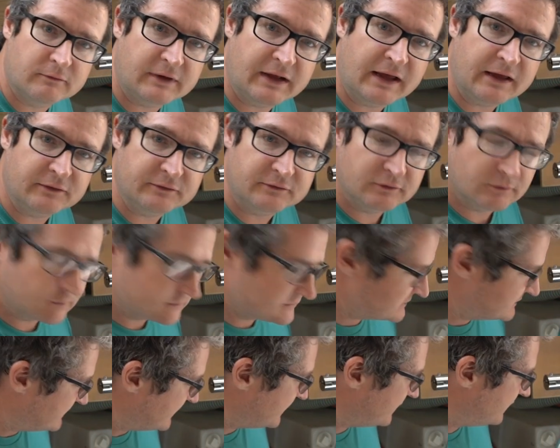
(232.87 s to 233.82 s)
down towards
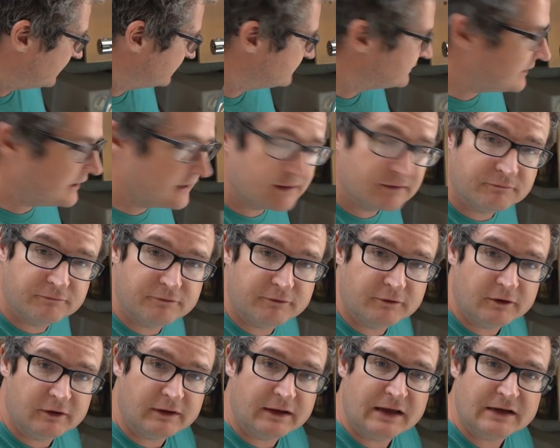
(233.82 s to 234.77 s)
the end of the tank and
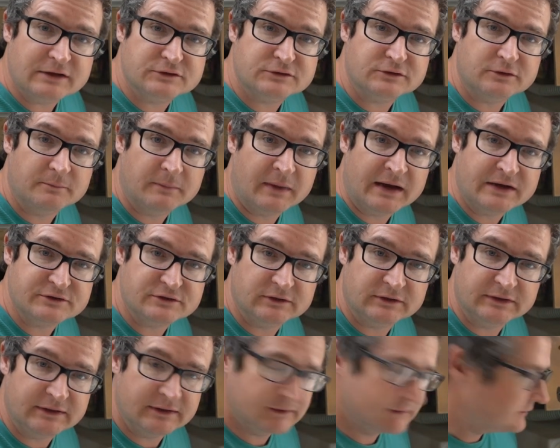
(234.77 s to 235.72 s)
feeling extra
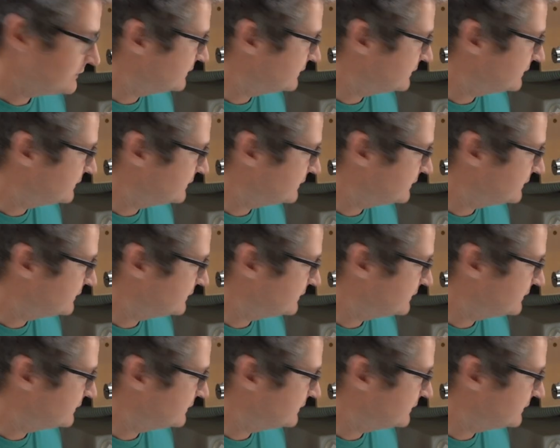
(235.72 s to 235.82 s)
miserly,